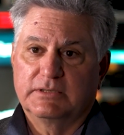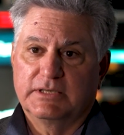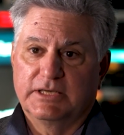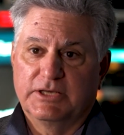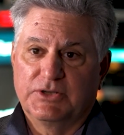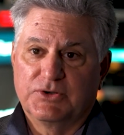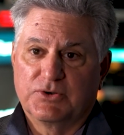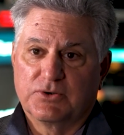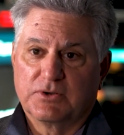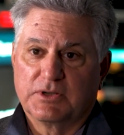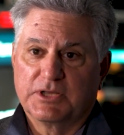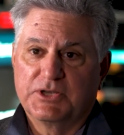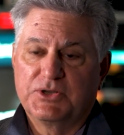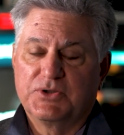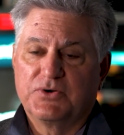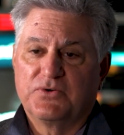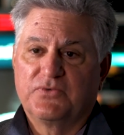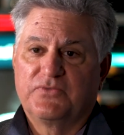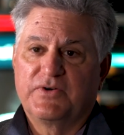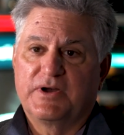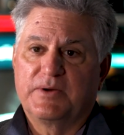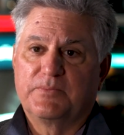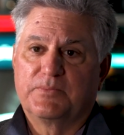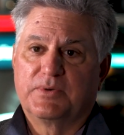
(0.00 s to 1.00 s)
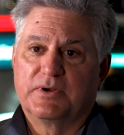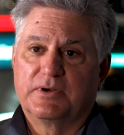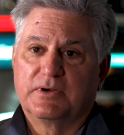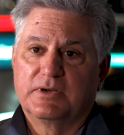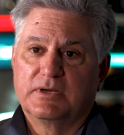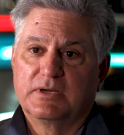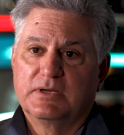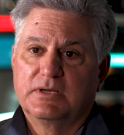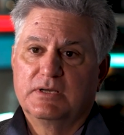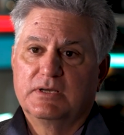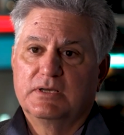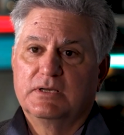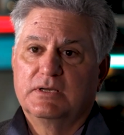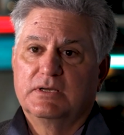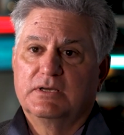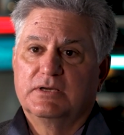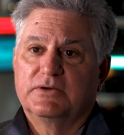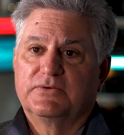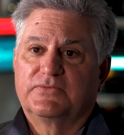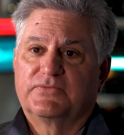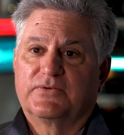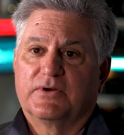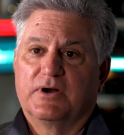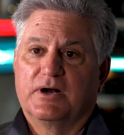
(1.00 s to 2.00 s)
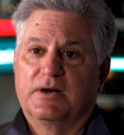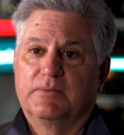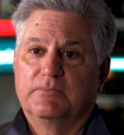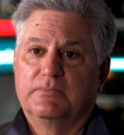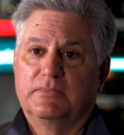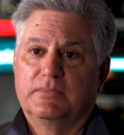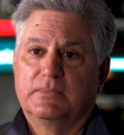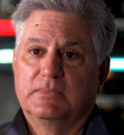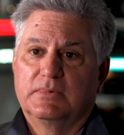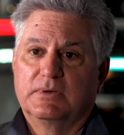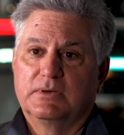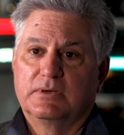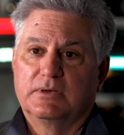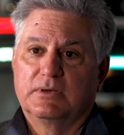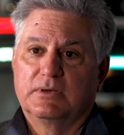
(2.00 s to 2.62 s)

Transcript: in early November from